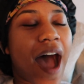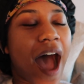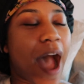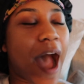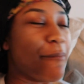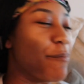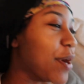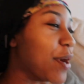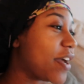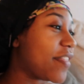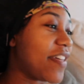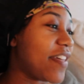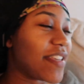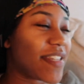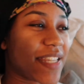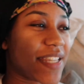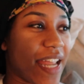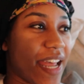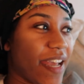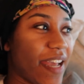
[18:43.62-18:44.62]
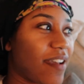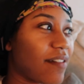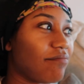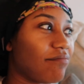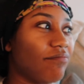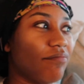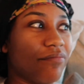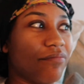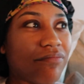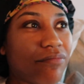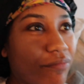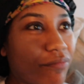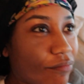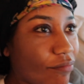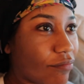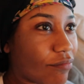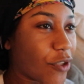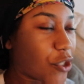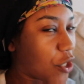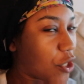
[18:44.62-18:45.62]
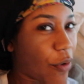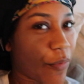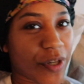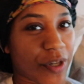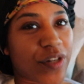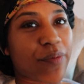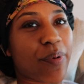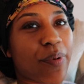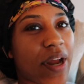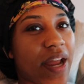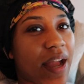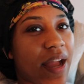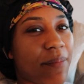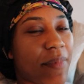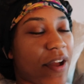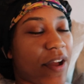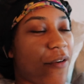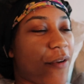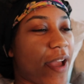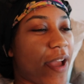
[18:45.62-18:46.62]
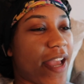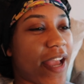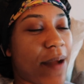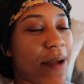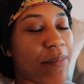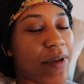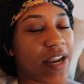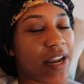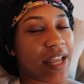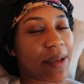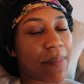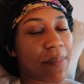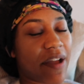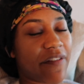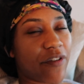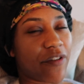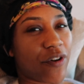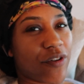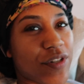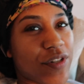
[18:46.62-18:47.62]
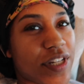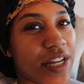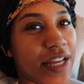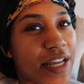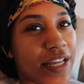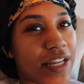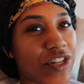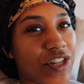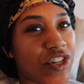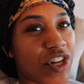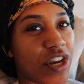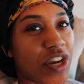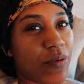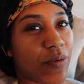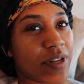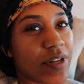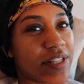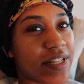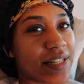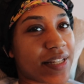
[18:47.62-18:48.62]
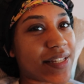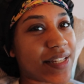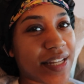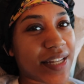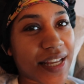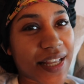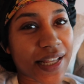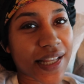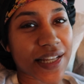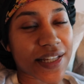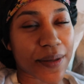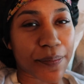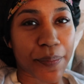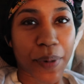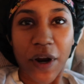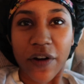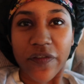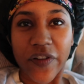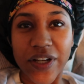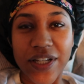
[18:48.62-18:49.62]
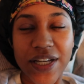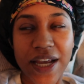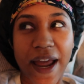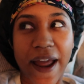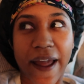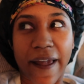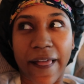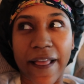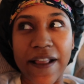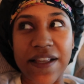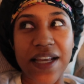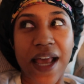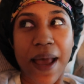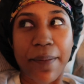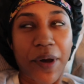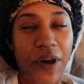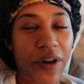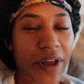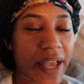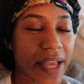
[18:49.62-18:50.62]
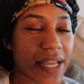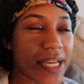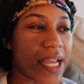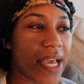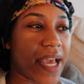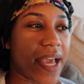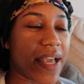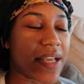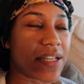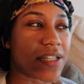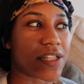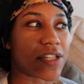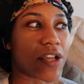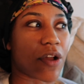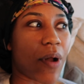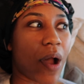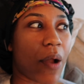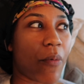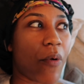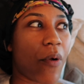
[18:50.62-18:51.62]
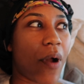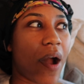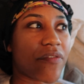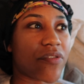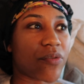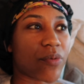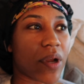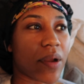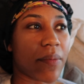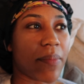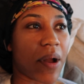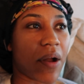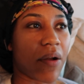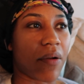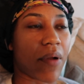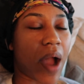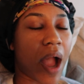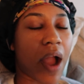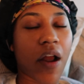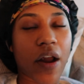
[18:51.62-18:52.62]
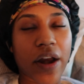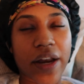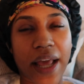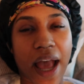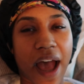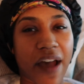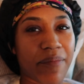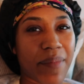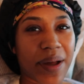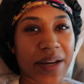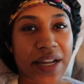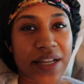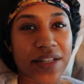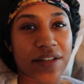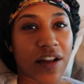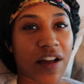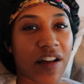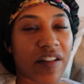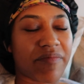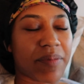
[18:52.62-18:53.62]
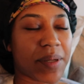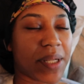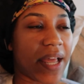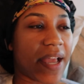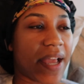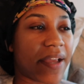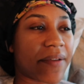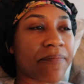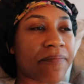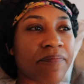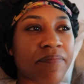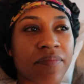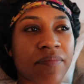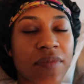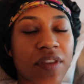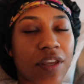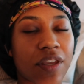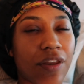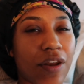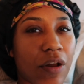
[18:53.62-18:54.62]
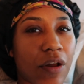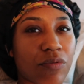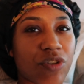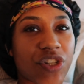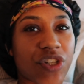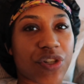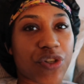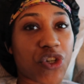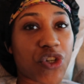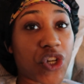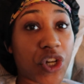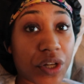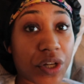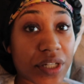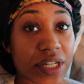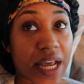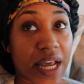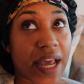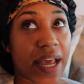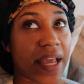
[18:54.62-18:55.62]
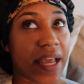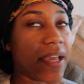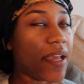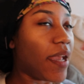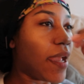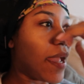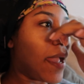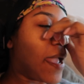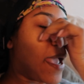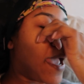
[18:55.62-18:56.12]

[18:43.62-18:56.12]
I booked this like during winter break. I'm like, okay, I'm gonna get my photos taken January sixteenth. It's the perfect day. It's M L K day, so I won't have to worry about, I already have Mondays off, but like, you know, just a chill day.